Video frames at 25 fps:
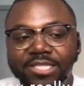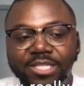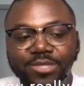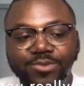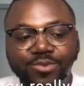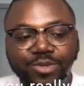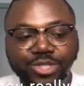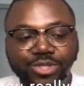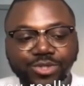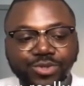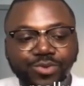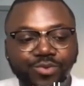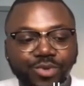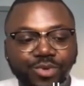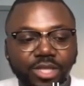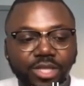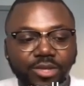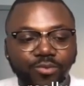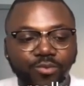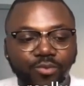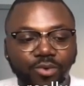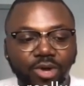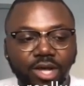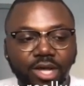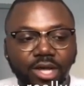is this what you
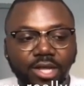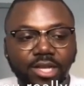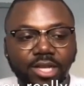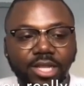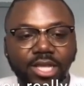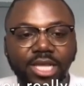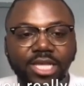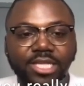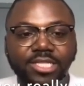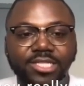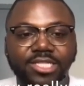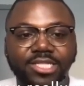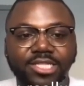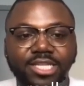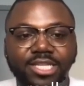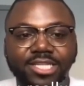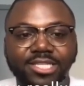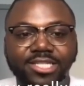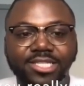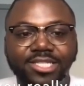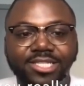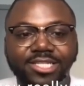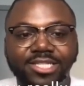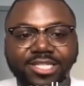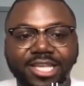really want? Is
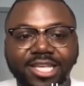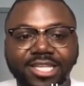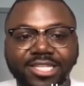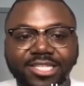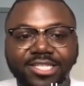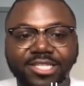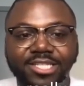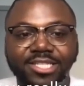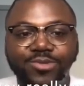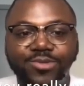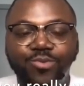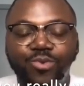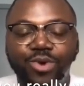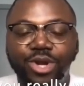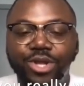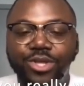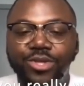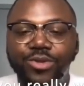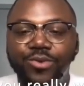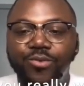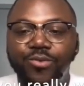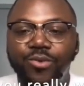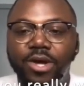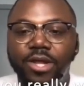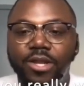this is this
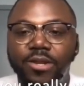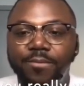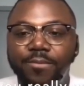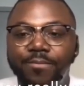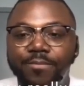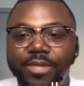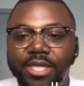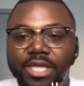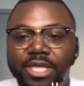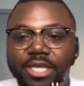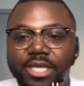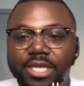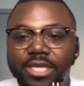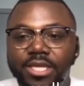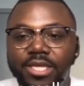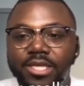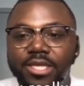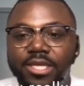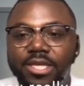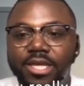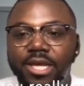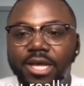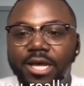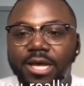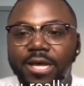where you want to
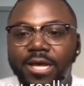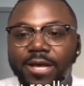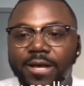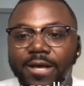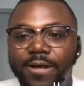be?